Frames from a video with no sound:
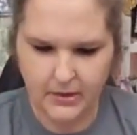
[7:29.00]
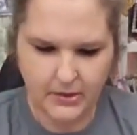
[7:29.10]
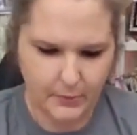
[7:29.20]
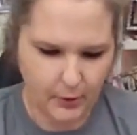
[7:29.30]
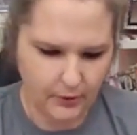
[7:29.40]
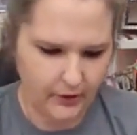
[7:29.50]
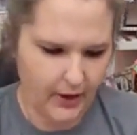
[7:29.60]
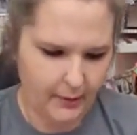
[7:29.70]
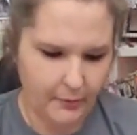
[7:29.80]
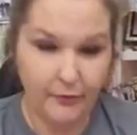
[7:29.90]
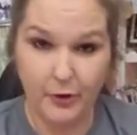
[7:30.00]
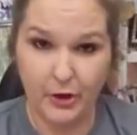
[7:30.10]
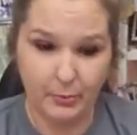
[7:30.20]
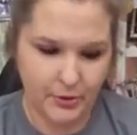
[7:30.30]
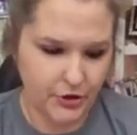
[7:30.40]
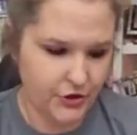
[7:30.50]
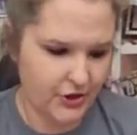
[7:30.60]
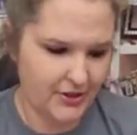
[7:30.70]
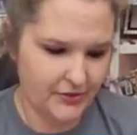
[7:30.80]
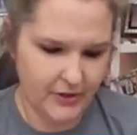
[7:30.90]
smooth, okay, before you put your
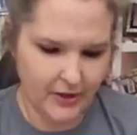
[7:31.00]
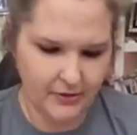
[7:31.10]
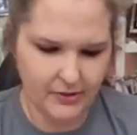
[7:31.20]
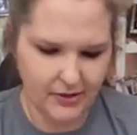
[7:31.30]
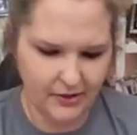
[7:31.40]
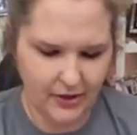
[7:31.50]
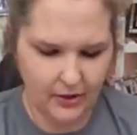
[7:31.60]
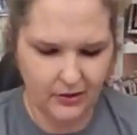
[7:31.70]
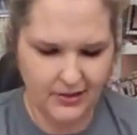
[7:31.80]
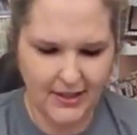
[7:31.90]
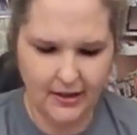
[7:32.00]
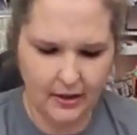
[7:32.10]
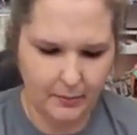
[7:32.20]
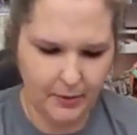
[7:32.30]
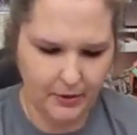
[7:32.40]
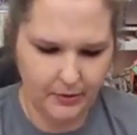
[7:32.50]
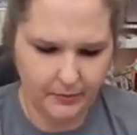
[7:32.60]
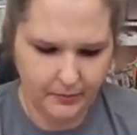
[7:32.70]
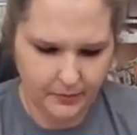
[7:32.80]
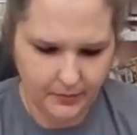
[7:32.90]
transfer down so that you don't tear up your
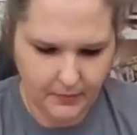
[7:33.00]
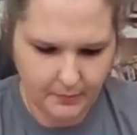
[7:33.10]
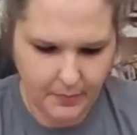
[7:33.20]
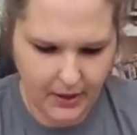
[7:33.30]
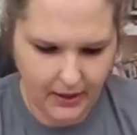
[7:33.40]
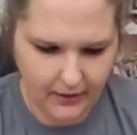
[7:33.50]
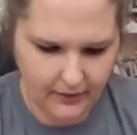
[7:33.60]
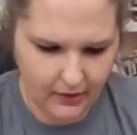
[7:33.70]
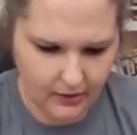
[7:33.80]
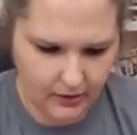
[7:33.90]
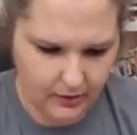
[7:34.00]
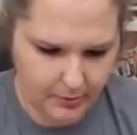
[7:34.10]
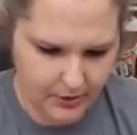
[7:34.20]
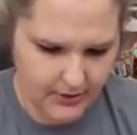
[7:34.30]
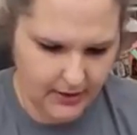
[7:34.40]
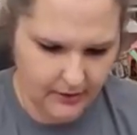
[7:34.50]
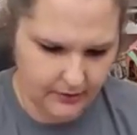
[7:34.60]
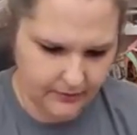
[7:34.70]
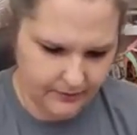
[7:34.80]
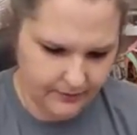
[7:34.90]
paint that you're going to put down.